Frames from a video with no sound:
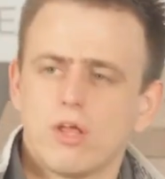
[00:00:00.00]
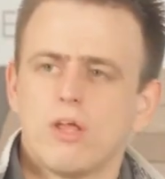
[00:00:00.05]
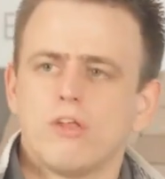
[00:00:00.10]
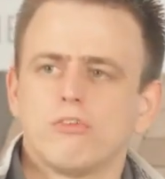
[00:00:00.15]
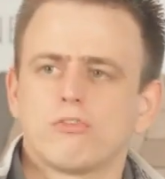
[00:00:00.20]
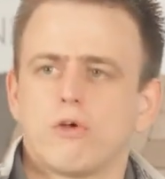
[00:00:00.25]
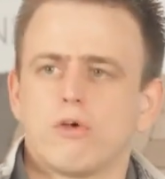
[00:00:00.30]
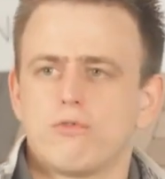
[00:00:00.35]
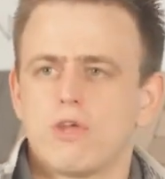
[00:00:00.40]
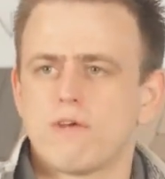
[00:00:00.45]

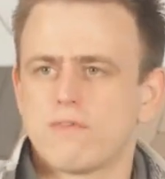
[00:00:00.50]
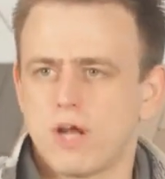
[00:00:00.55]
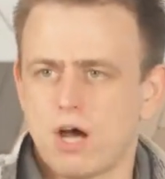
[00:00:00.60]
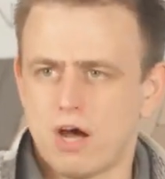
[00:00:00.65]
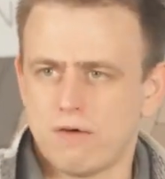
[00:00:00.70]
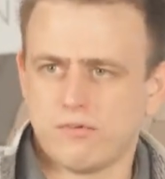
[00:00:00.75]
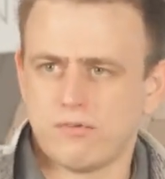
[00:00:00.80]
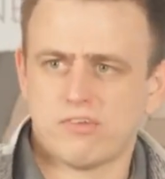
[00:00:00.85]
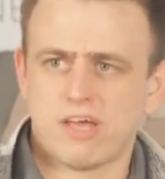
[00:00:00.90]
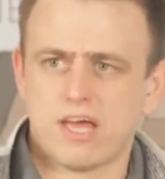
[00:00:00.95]
So if you have an
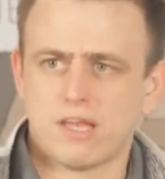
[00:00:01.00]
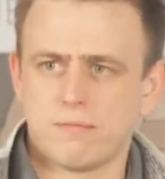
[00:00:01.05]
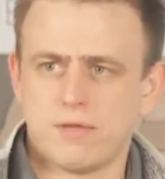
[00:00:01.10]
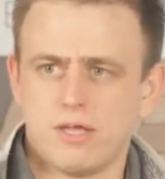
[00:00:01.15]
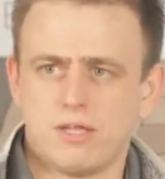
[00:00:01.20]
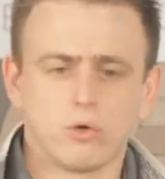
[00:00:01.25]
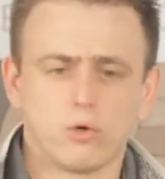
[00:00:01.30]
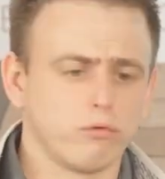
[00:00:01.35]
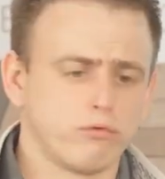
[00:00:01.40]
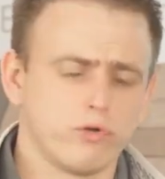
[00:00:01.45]
office
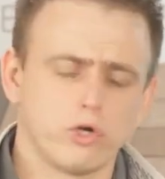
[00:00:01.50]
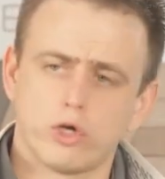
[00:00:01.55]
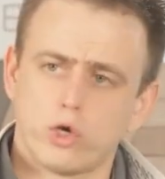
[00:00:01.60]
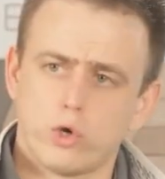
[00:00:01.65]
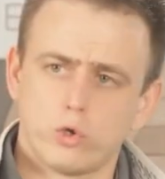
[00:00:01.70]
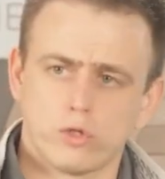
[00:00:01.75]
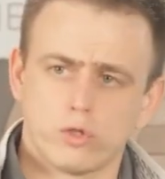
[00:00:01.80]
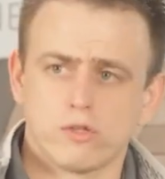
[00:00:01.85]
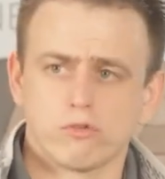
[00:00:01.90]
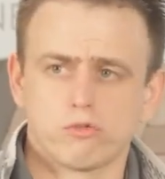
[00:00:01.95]
admin, or if you're an
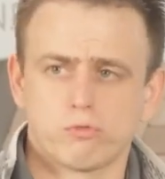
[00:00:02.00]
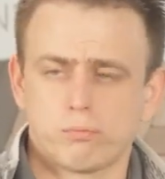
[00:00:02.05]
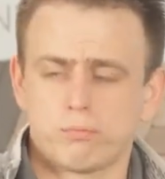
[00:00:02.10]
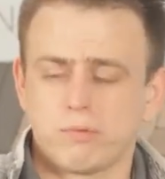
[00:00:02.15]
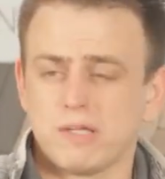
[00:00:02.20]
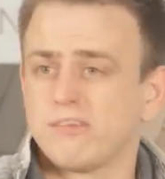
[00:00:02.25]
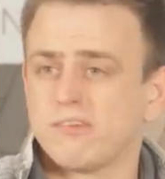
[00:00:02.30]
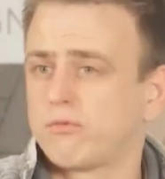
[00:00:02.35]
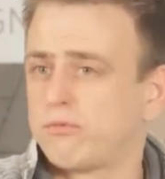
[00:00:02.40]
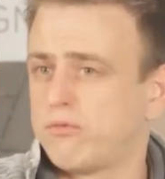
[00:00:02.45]
owner that
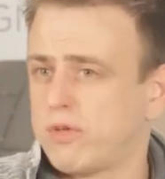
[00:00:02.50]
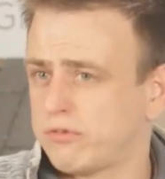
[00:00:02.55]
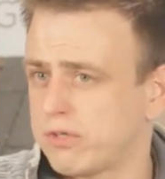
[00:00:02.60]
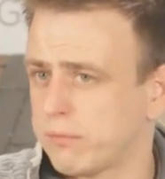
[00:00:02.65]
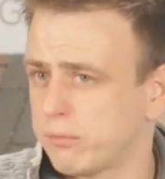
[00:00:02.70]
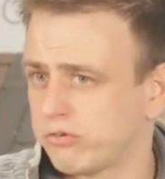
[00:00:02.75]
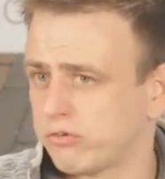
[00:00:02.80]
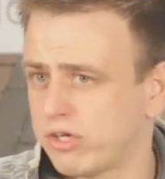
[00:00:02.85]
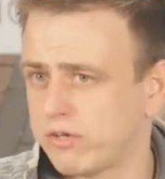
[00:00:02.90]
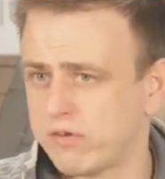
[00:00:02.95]
splits
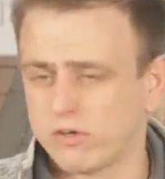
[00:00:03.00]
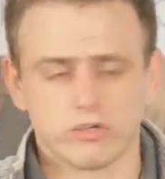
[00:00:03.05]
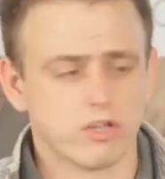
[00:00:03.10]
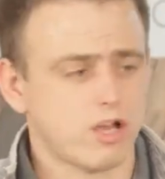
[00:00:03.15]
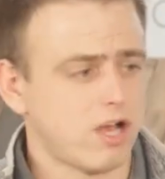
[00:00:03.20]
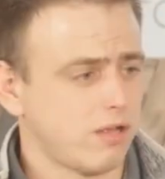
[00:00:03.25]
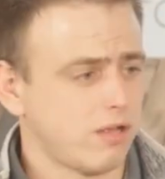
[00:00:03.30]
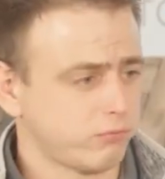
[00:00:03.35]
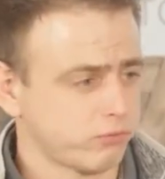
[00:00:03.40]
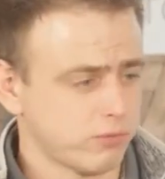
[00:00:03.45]
50% of your
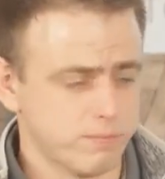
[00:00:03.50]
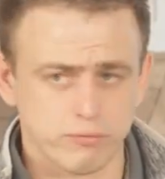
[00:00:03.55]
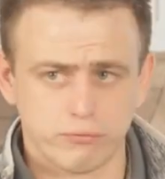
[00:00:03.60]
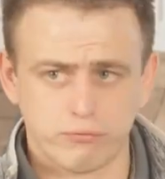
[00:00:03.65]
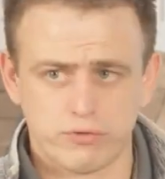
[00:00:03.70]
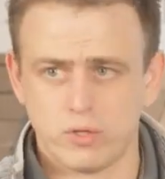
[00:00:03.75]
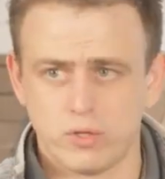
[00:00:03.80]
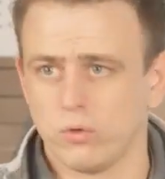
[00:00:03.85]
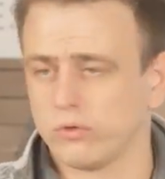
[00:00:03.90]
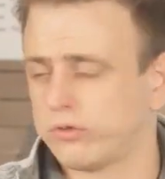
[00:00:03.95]
time from the
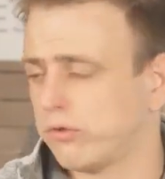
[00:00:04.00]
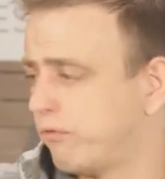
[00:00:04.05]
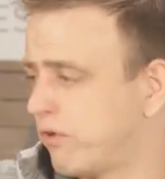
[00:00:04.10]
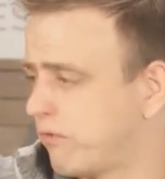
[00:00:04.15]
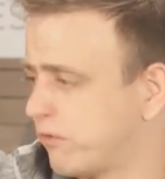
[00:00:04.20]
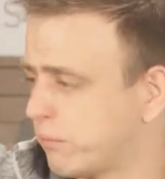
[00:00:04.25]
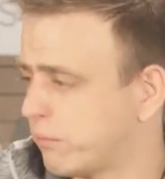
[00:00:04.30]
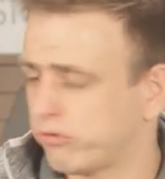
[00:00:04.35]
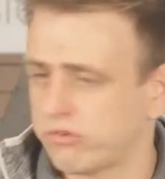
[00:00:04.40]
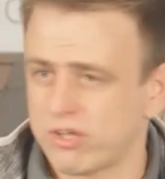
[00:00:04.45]
field to
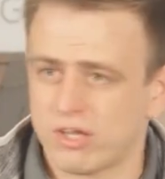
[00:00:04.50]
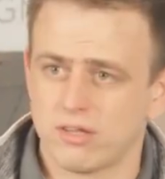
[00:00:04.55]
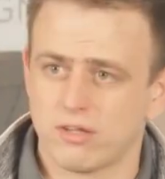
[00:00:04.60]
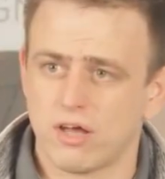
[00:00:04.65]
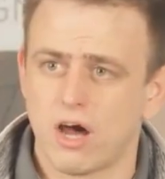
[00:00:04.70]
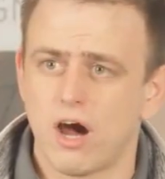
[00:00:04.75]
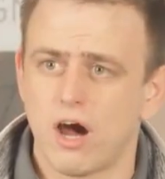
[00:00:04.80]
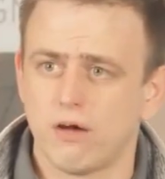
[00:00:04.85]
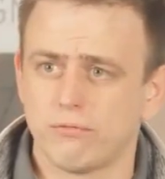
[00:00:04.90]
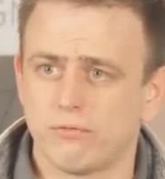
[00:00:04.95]
50% in the
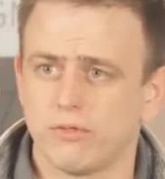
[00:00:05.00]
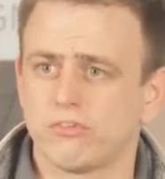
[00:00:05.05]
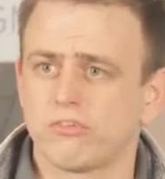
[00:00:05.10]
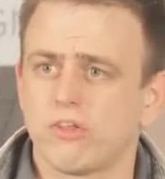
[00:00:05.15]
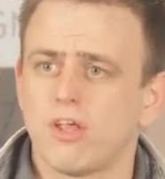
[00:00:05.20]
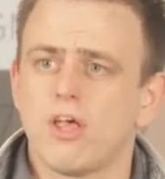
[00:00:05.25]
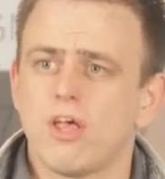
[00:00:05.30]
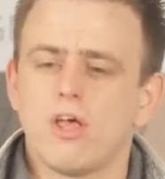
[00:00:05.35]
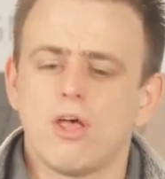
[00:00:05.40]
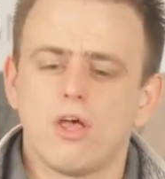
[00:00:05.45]
office,
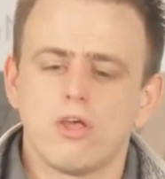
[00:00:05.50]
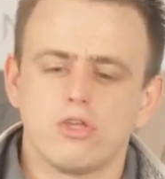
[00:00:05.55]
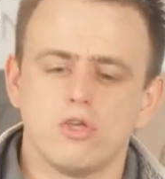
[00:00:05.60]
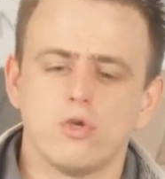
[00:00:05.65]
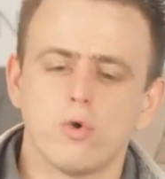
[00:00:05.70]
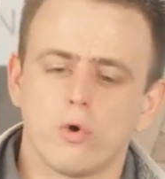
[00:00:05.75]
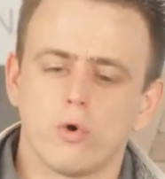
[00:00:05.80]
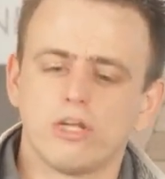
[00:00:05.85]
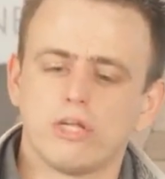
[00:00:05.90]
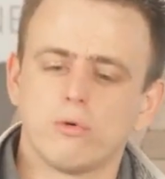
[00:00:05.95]

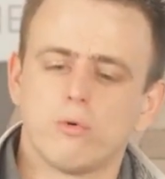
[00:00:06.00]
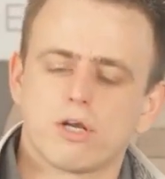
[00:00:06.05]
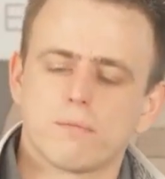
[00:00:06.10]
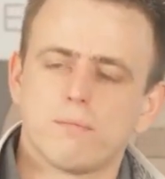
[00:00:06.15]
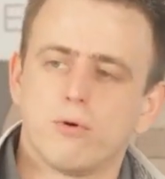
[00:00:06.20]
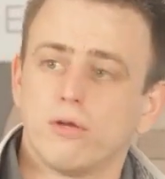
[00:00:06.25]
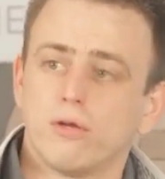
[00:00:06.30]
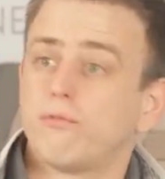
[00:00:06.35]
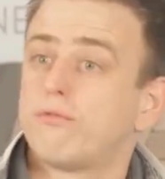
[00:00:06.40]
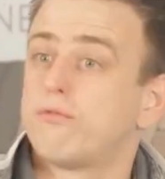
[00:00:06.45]
you only want to
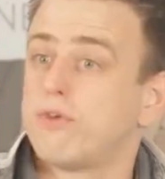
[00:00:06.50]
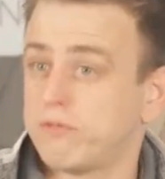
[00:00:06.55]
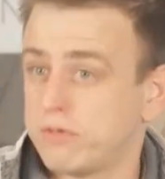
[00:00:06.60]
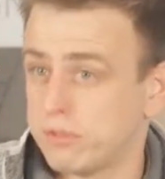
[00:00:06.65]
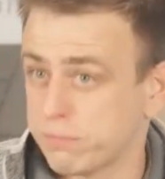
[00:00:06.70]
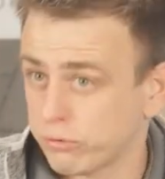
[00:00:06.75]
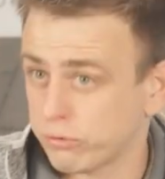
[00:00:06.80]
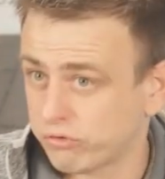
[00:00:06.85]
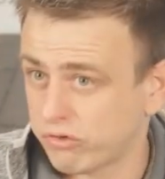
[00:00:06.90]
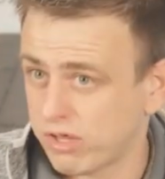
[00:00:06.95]
put
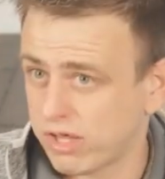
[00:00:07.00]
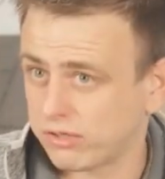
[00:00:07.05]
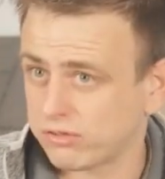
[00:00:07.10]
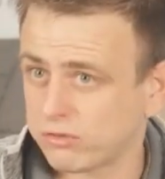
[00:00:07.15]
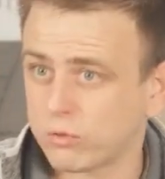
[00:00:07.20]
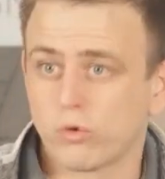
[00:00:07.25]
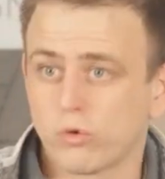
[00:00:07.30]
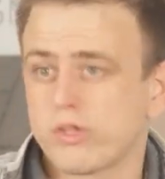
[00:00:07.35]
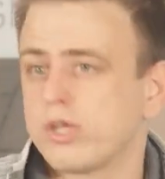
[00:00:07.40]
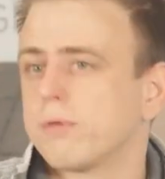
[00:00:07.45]
50%,
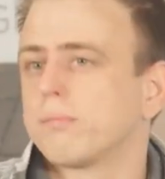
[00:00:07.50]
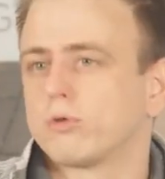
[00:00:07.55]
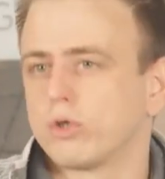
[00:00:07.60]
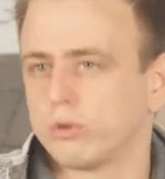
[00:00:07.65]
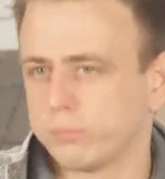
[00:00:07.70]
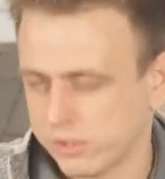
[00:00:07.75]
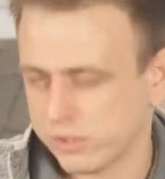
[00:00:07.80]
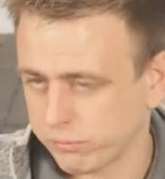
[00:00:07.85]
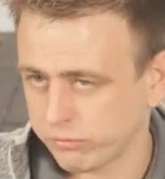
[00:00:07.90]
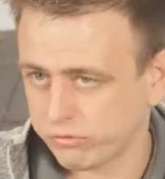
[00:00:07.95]
or the
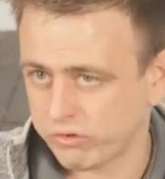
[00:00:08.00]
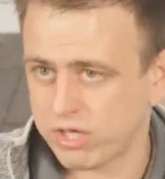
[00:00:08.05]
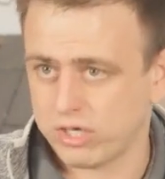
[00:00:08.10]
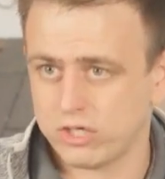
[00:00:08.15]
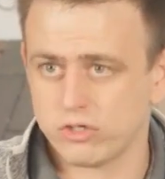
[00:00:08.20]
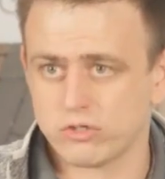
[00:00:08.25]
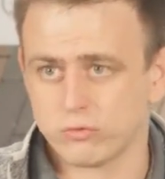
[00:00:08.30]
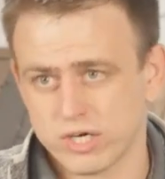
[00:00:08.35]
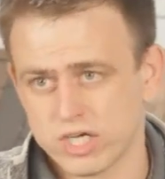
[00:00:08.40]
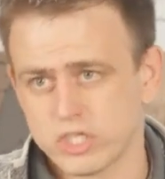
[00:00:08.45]
appropriate
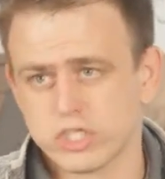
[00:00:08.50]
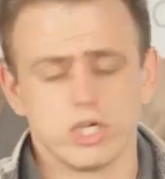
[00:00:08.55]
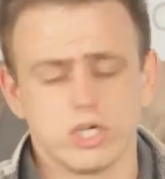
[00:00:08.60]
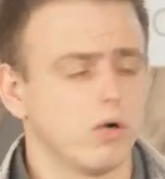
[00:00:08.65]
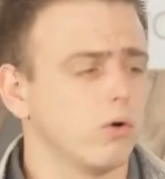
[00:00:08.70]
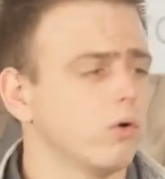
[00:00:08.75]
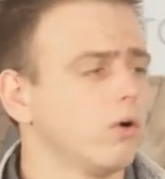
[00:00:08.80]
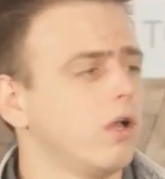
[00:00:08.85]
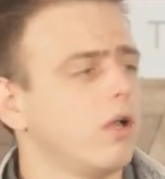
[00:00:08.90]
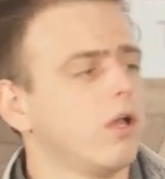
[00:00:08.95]
percentage
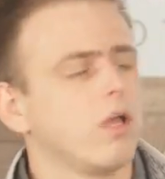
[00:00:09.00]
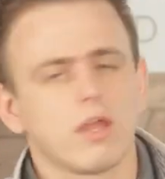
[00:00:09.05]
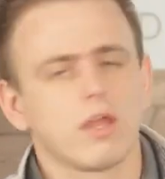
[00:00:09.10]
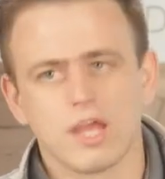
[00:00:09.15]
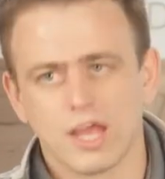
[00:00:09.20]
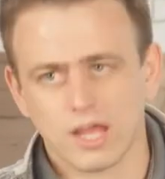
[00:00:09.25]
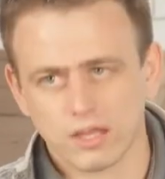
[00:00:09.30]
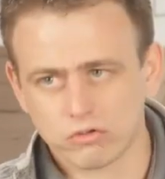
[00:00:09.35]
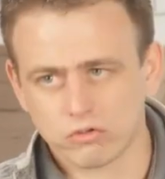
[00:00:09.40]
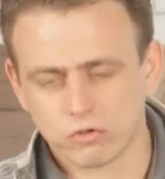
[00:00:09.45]
ratio,
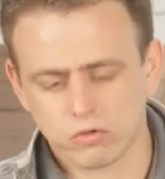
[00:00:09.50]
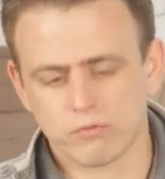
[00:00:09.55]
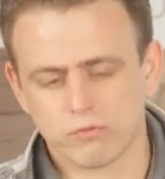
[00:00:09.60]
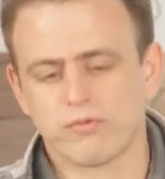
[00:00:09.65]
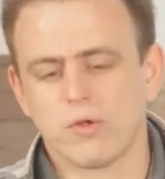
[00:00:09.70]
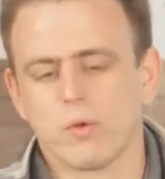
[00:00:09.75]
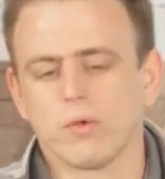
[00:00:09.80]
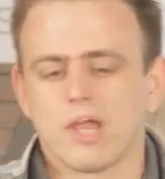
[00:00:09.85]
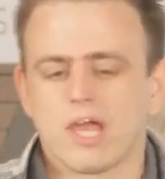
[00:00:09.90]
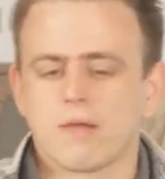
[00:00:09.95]
into the
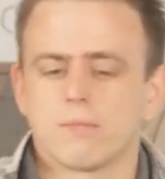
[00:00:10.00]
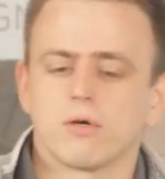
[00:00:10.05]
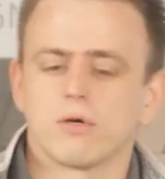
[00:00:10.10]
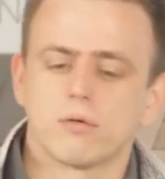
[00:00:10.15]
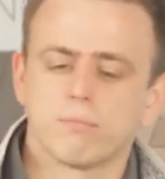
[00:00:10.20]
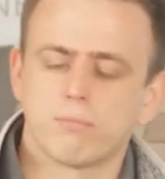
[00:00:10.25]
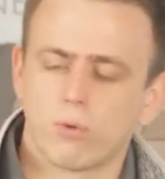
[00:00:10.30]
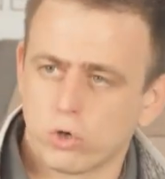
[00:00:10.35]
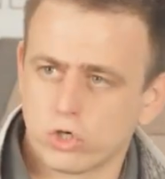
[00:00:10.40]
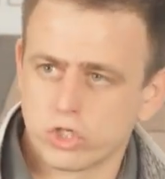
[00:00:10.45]
field labor
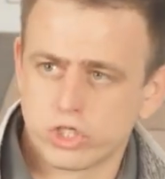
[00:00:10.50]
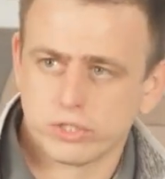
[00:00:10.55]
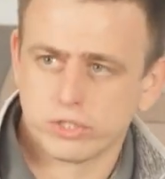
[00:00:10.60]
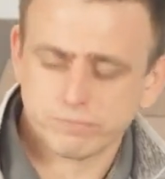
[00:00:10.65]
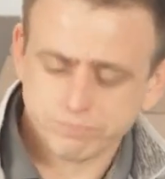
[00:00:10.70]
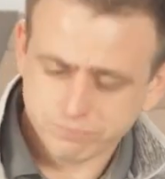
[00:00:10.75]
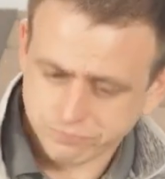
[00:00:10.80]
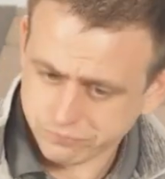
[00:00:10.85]
portion.